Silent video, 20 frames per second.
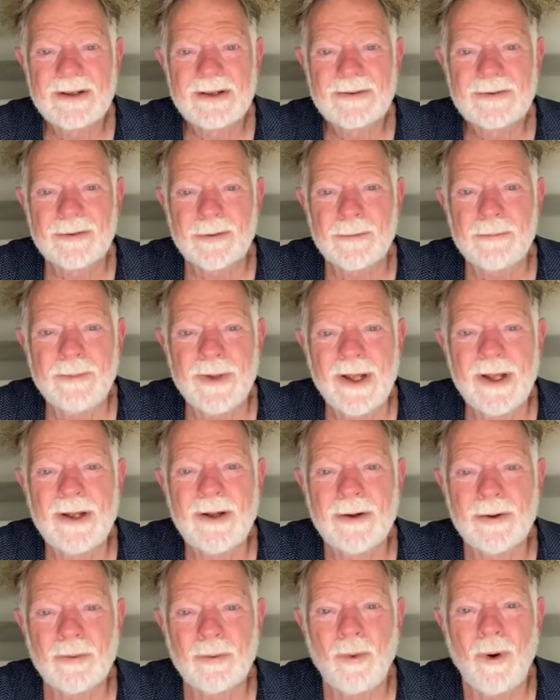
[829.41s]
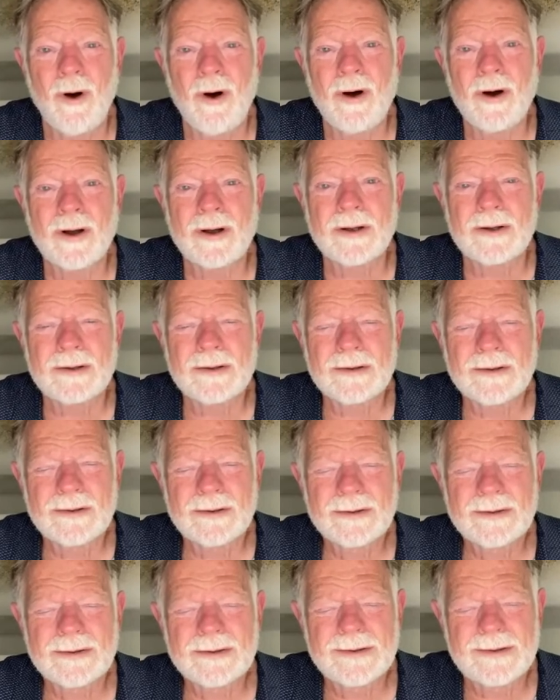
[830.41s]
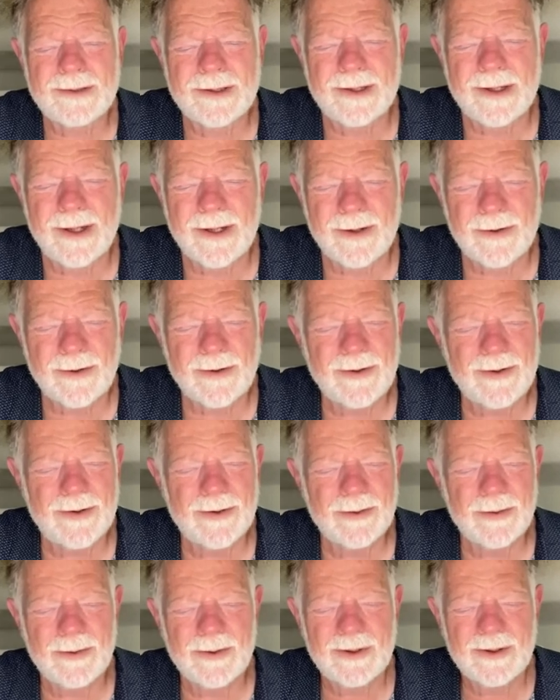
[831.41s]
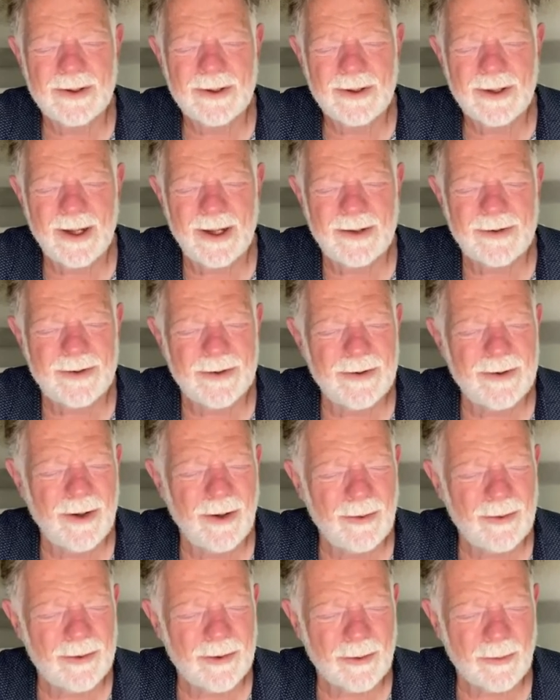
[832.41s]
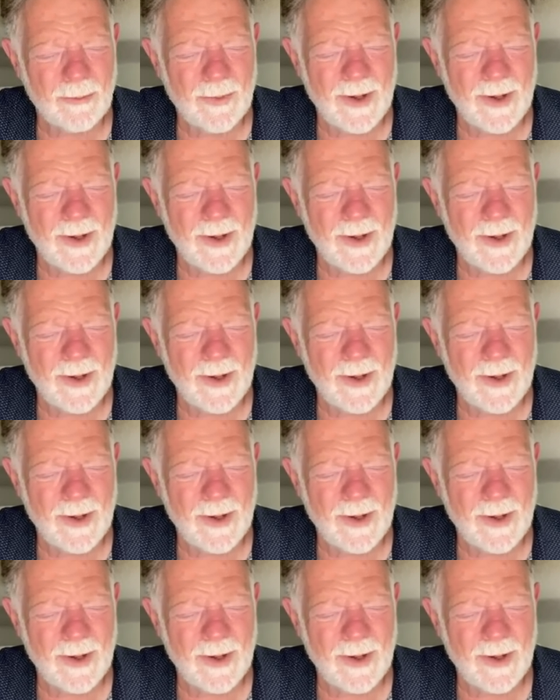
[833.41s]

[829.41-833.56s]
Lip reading: For me to walk, to hear you, and to know your